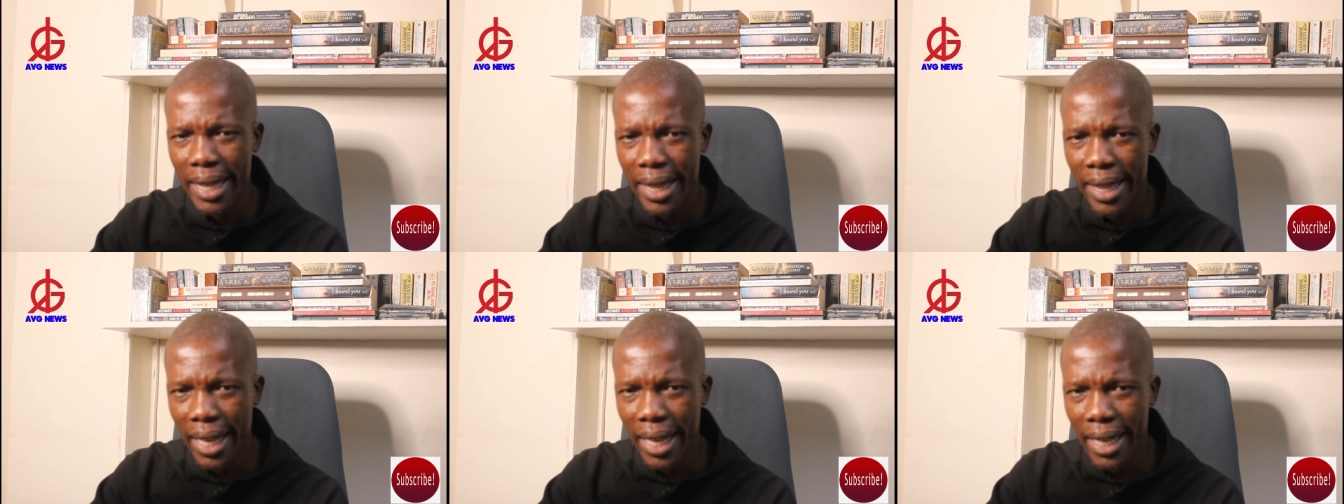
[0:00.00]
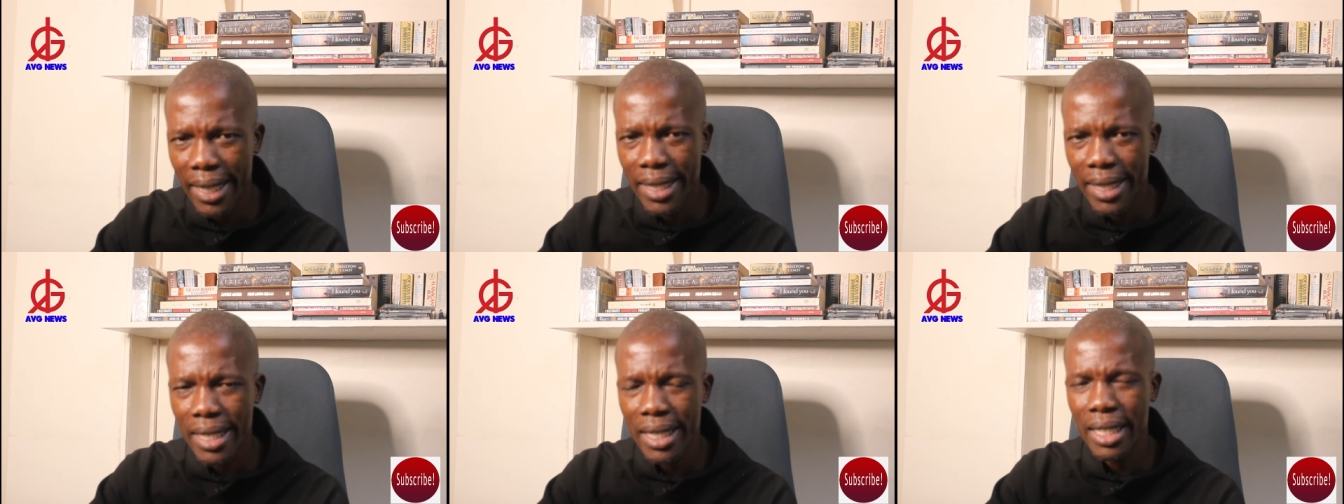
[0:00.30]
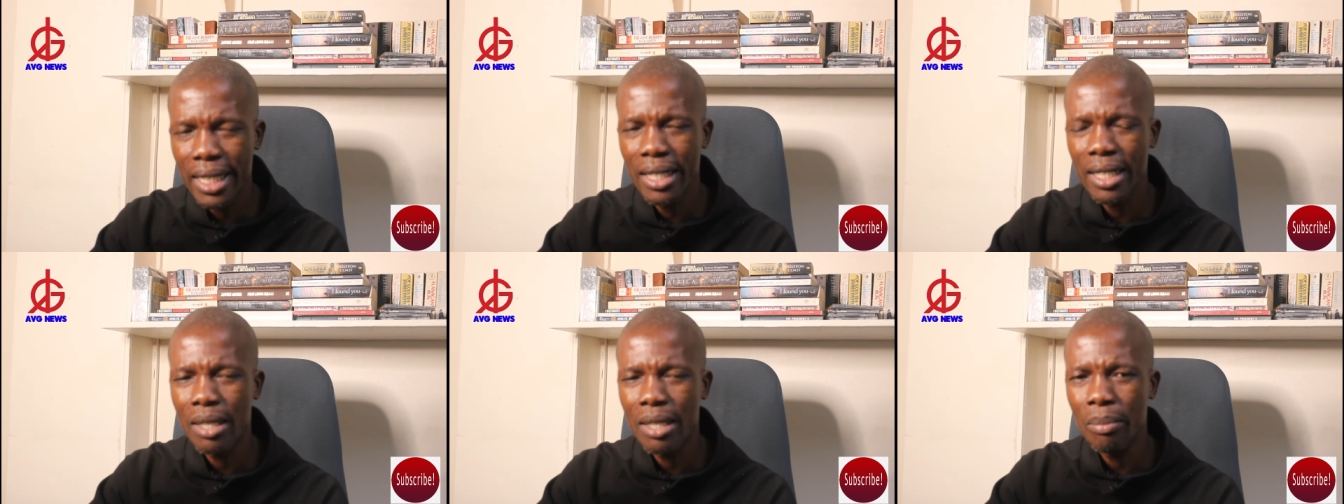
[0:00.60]
that
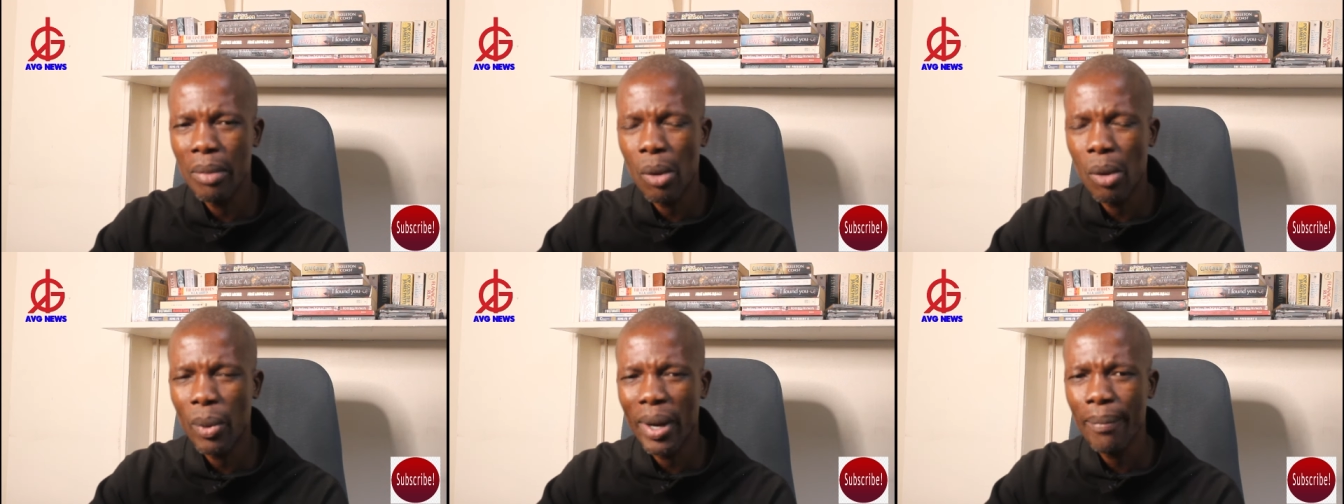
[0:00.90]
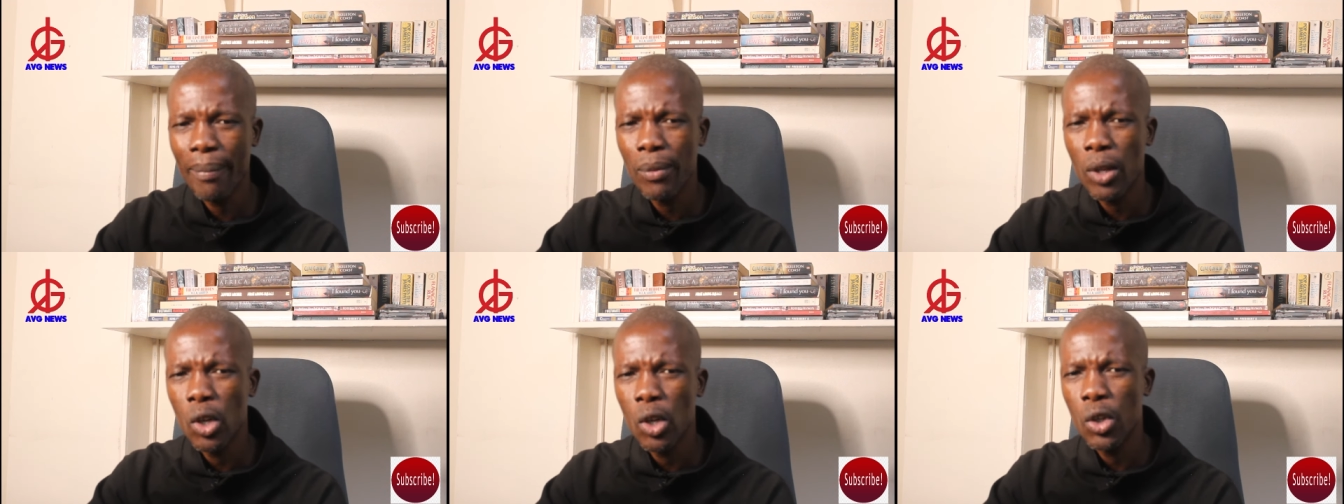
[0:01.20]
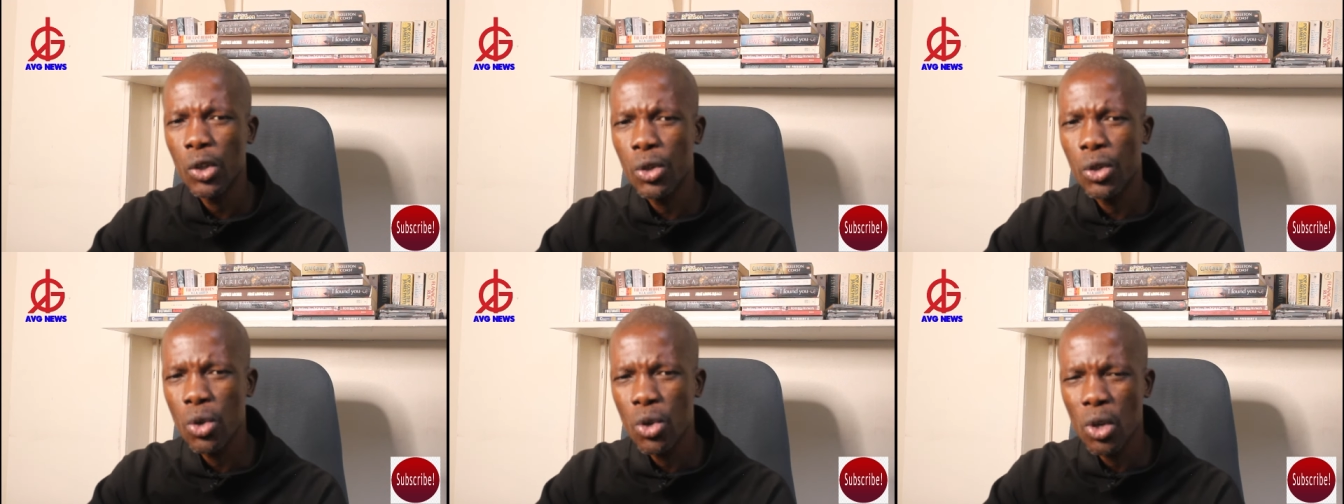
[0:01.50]
in Zimbabwe
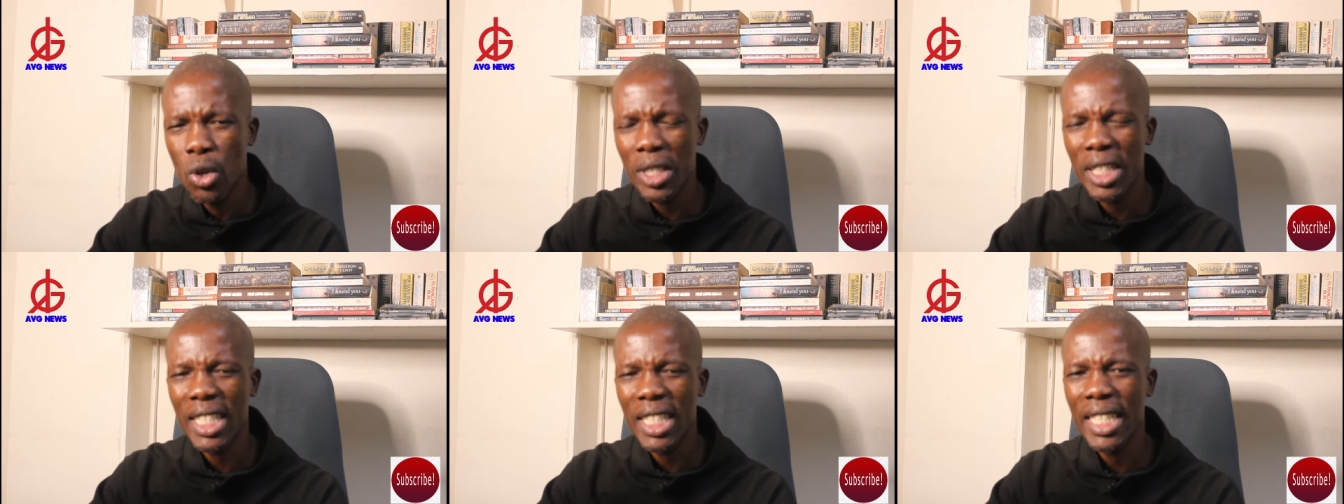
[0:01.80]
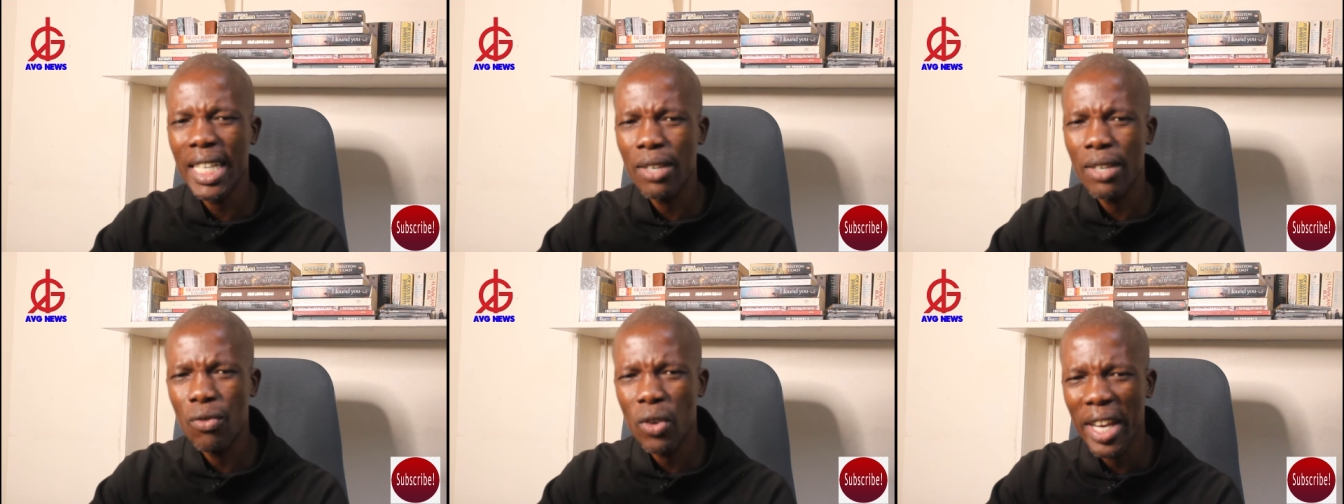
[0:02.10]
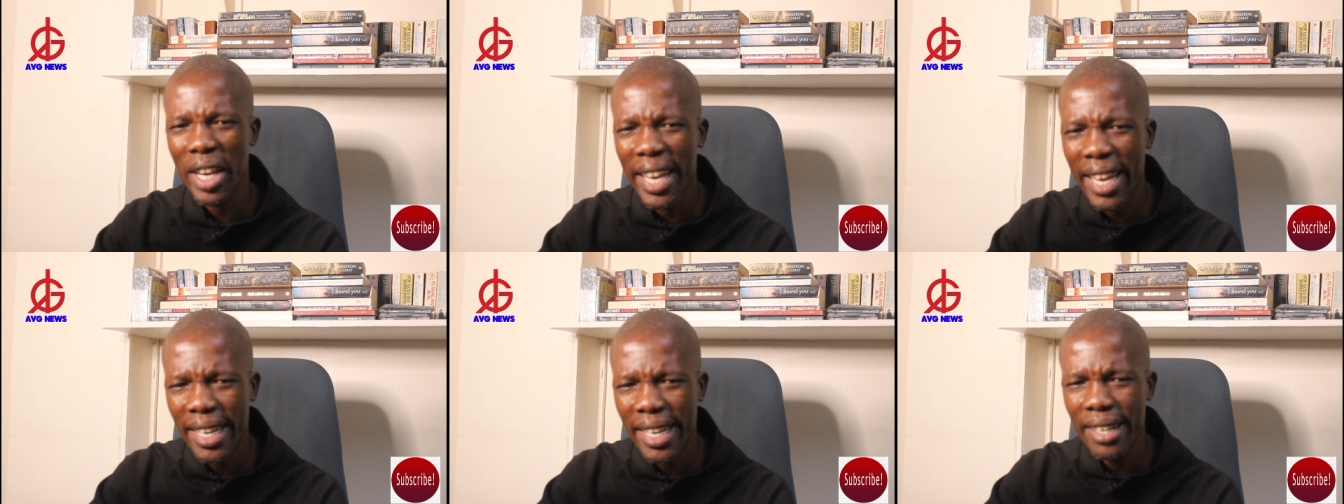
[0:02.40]
do not stand
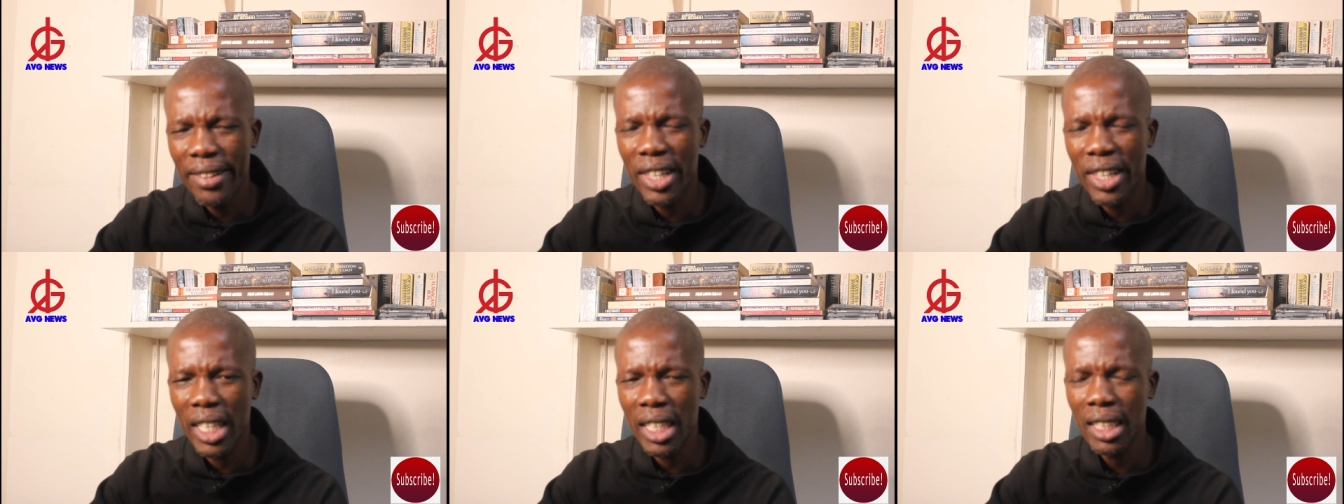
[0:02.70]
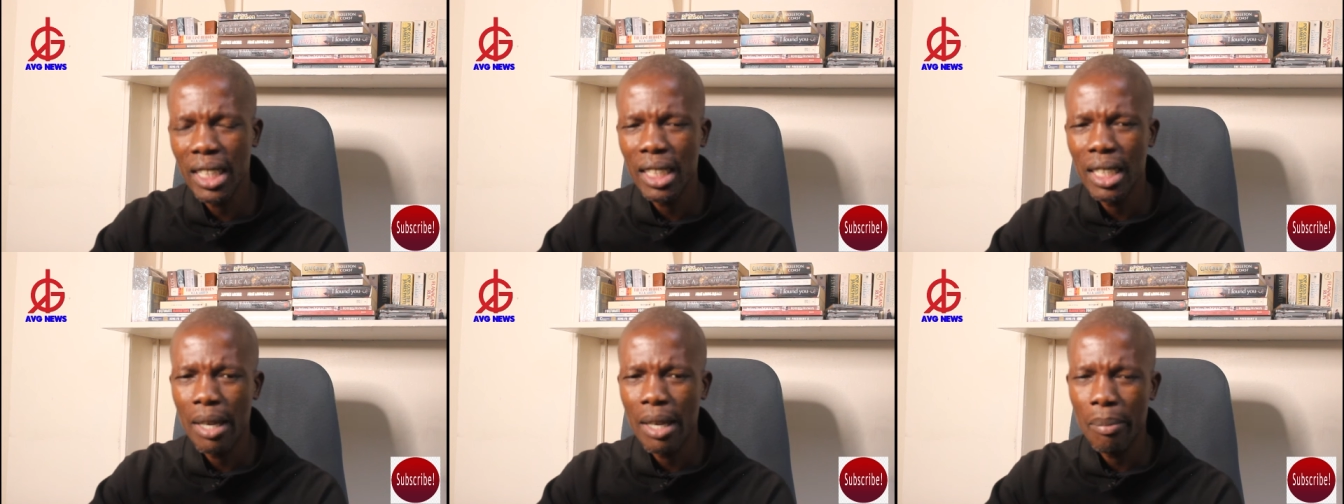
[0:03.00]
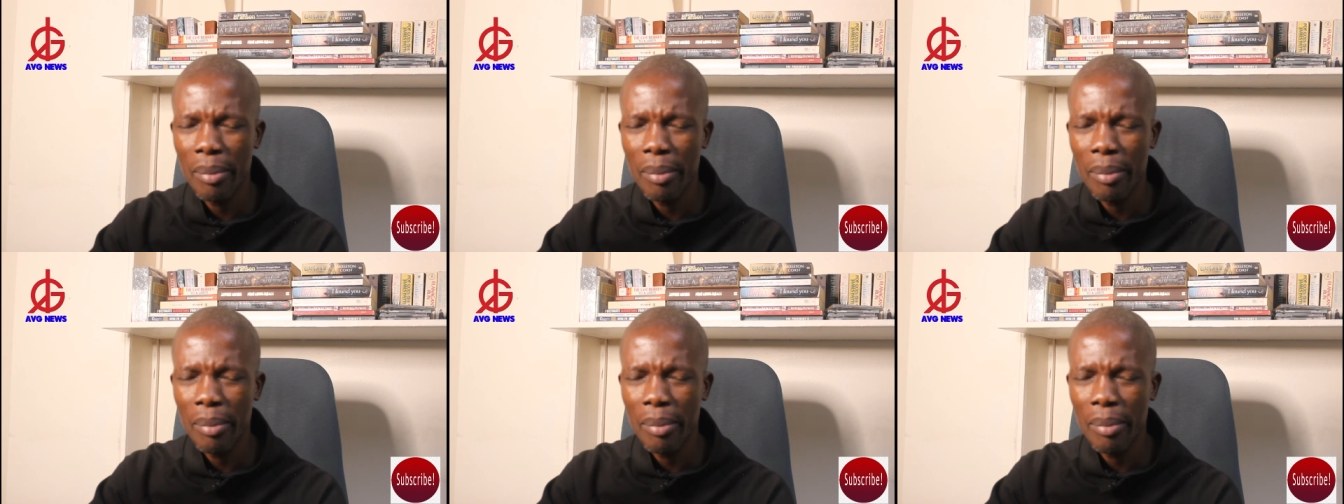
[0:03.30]
for anything,